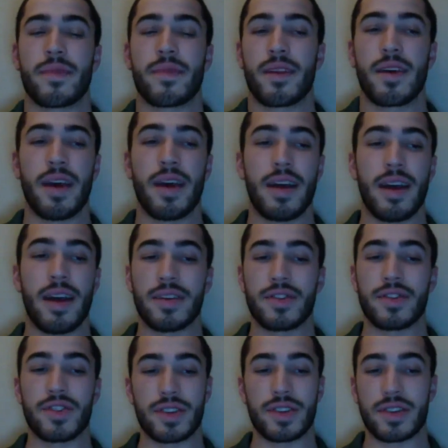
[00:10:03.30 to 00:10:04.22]

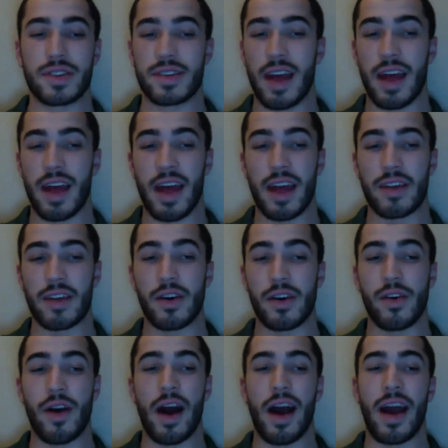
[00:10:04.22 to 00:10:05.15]
It's just I don't
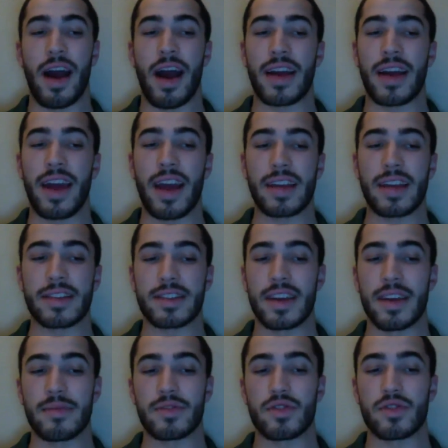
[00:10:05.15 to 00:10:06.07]
know. I can't see
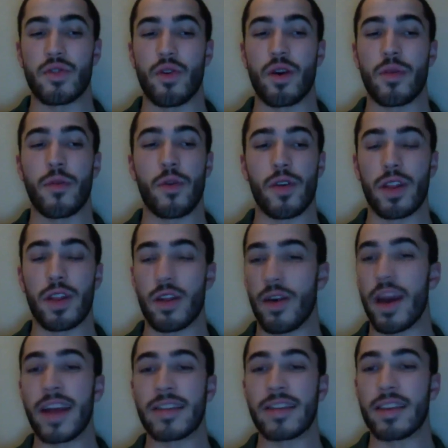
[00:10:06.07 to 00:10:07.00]
him scoring more than
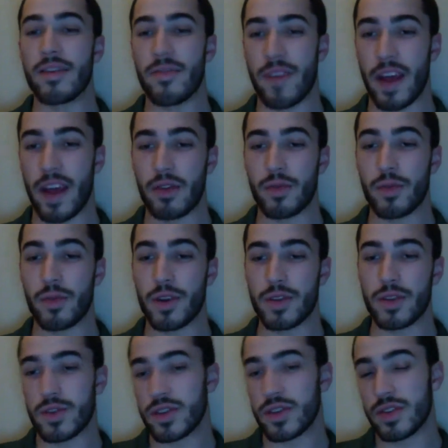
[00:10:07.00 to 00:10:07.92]
18 FanDuel points,
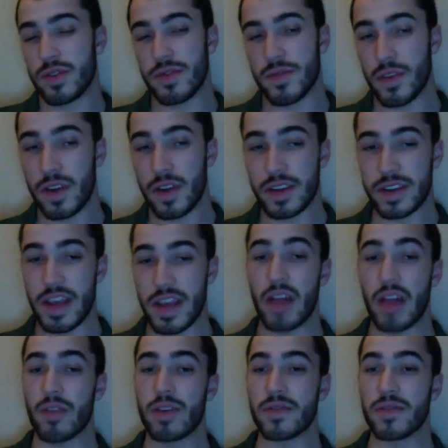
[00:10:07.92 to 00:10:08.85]
which for his
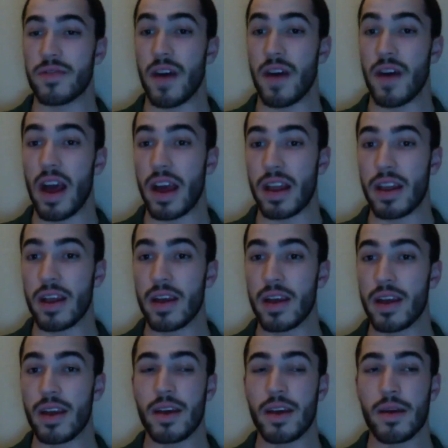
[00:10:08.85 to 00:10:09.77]
salary is fine.
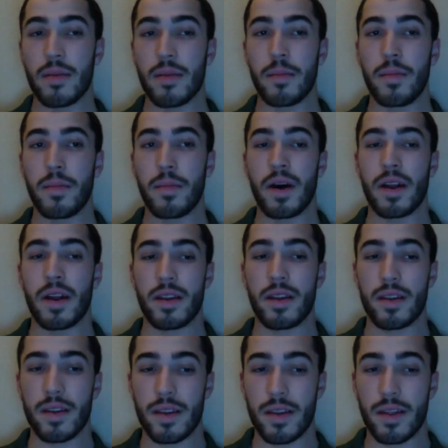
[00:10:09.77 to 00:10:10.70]
But
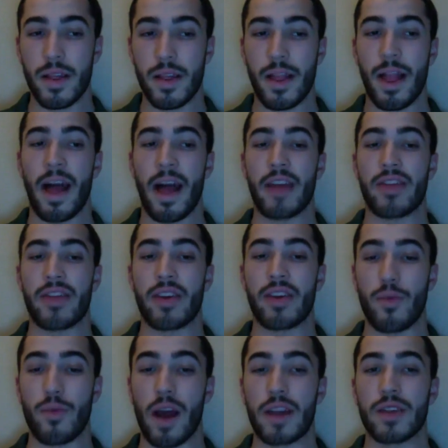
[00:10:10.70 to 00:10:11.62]
I think
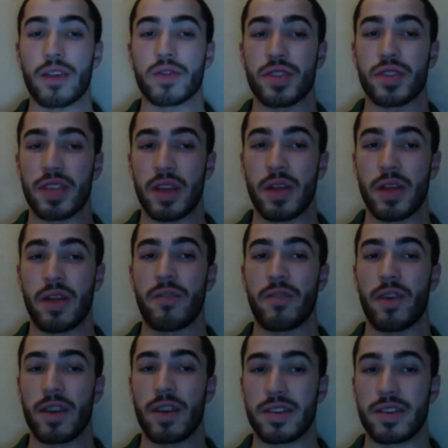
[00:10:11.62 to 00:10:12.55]
Rondo's ceiling for
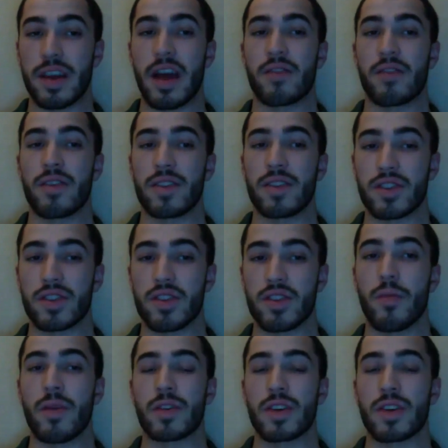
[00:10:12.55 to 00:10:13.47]
his salary is so
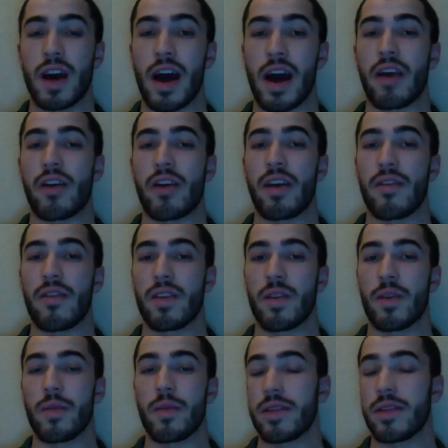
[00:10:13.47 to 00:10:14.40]
much higher, even in
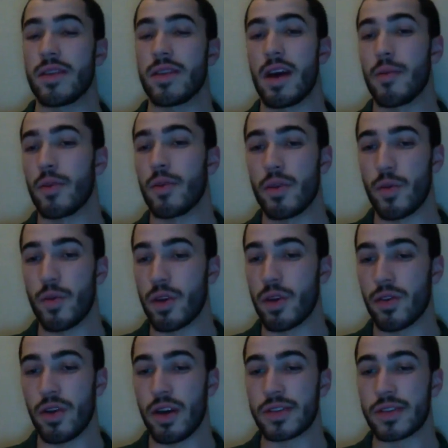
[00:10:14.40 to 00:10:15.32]
limited time. What are your
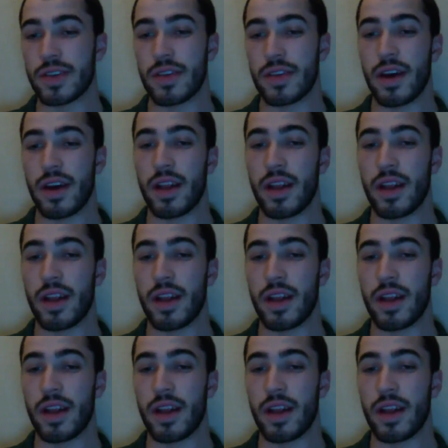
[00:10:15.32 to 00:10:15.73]
thoughts on that?